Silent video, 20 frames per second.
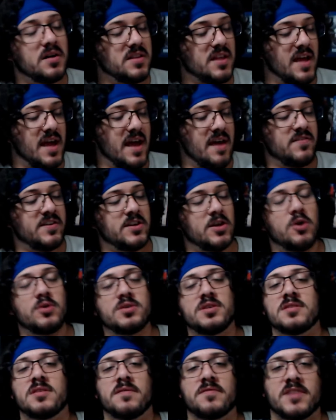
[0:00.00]
the heavy
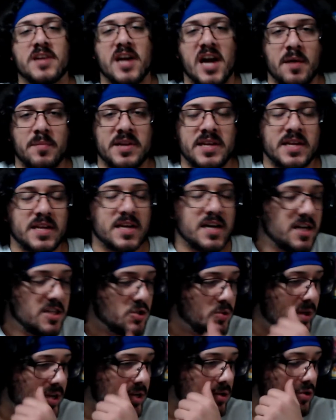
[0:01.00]
doses of comedy,
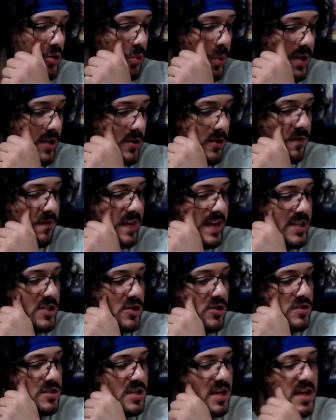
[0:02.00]
Twinkle Twinkle
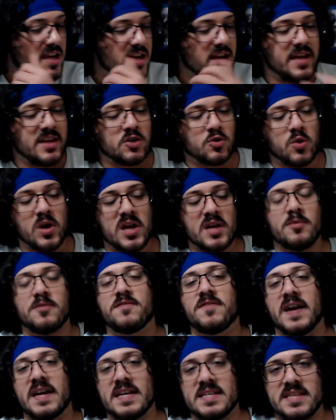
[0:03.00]
features incredible
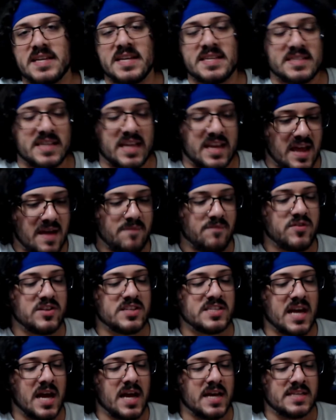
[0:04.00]
fight scenes that
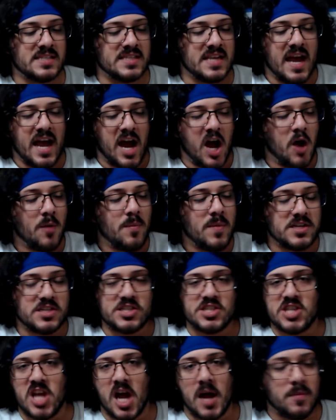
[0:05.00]
emphasize how much
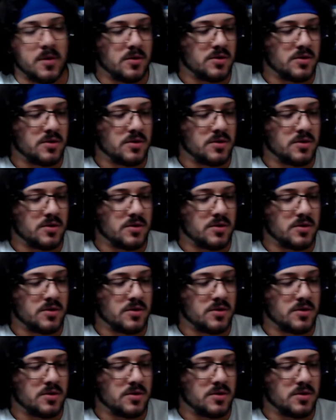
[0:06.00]
Sammo,